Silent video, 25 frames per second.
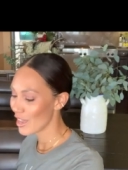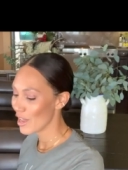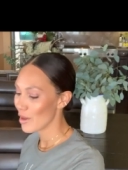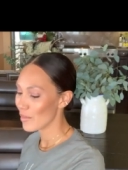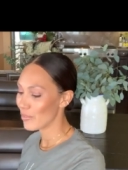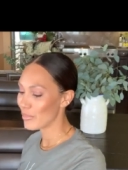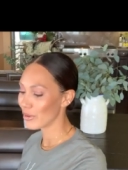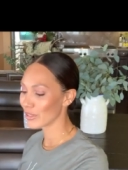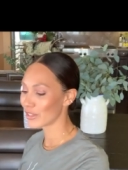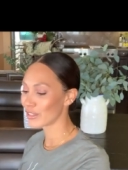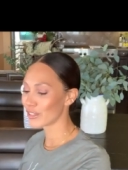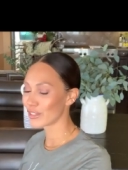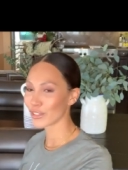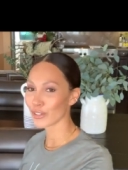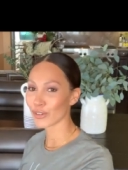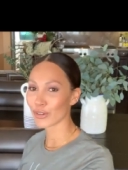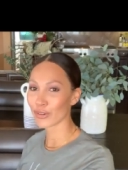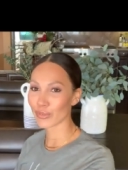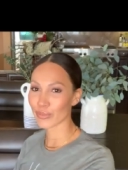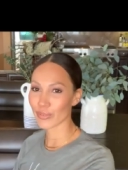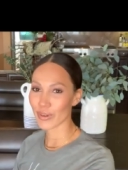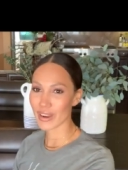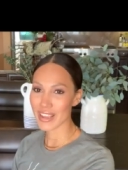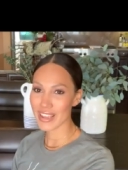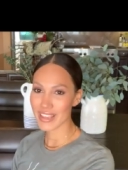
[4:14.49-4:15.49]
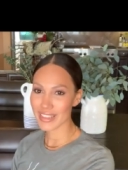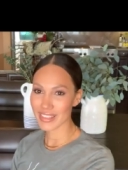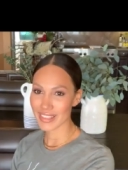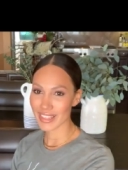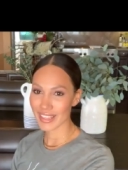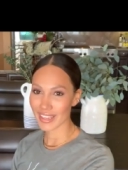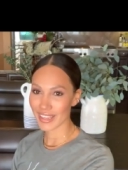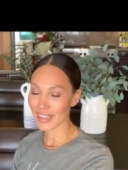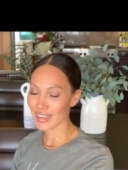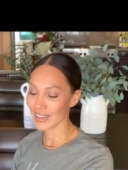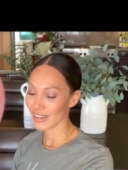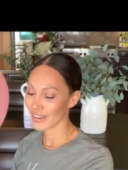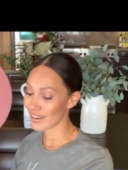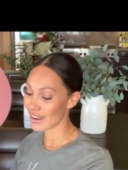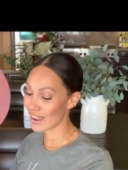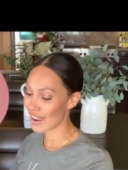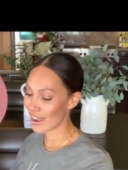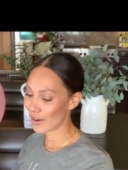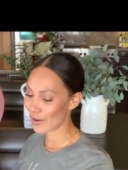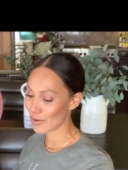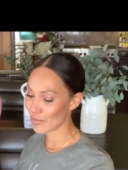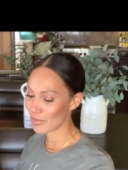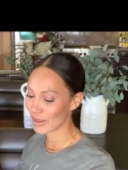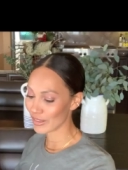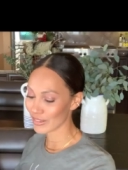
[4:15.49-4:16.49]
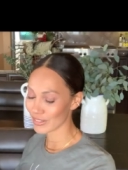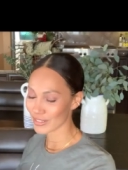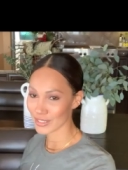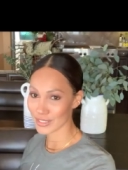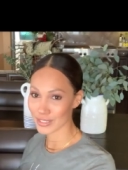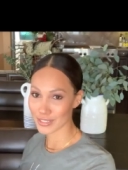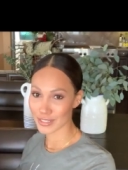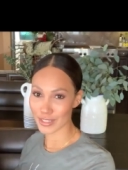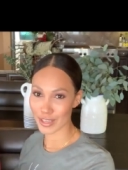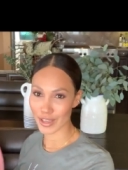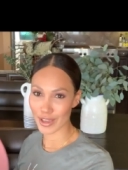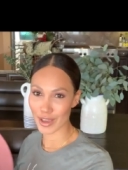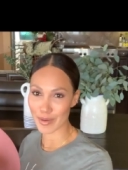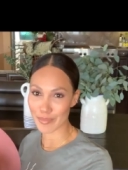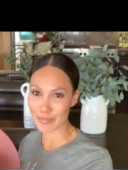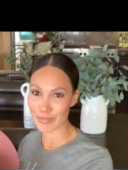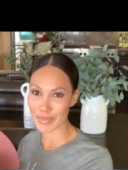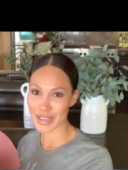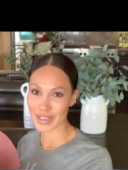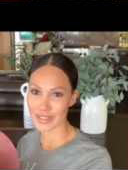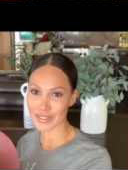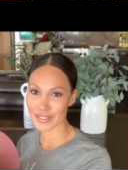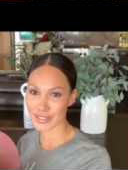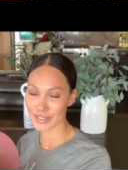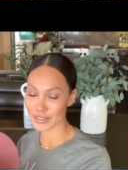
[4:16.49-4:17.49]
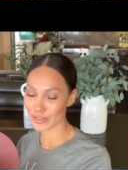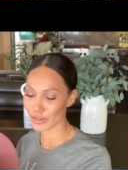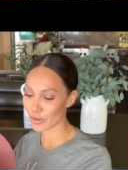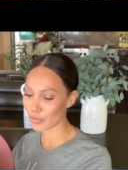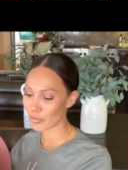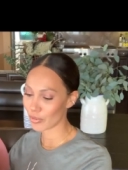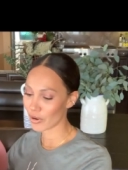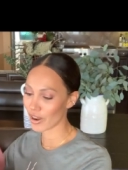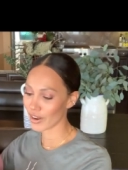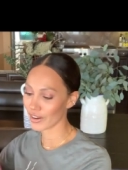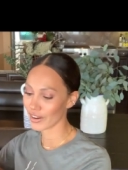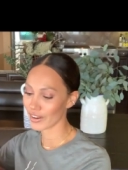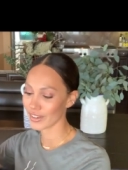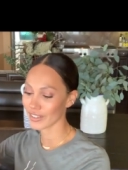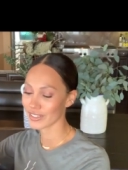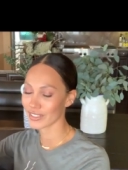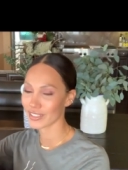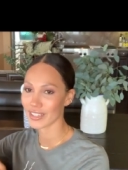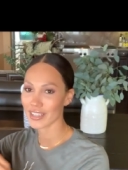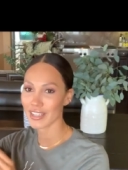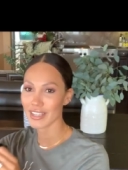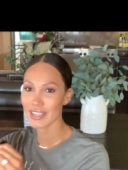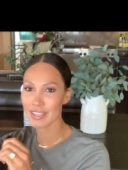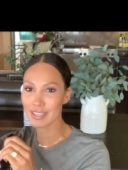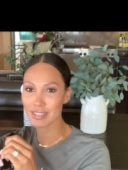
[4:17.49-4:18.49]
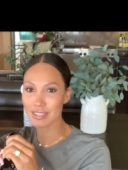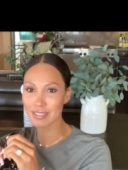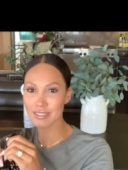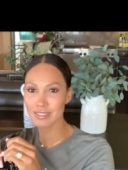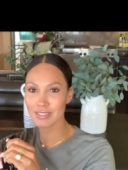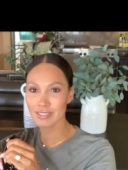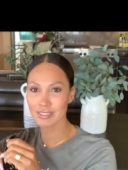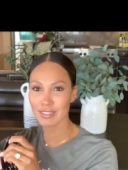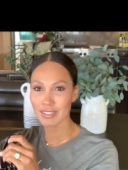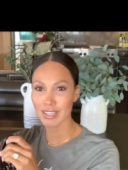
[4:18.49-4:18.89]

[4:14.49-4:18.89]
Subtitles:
But the great thing now about this amazing little product is,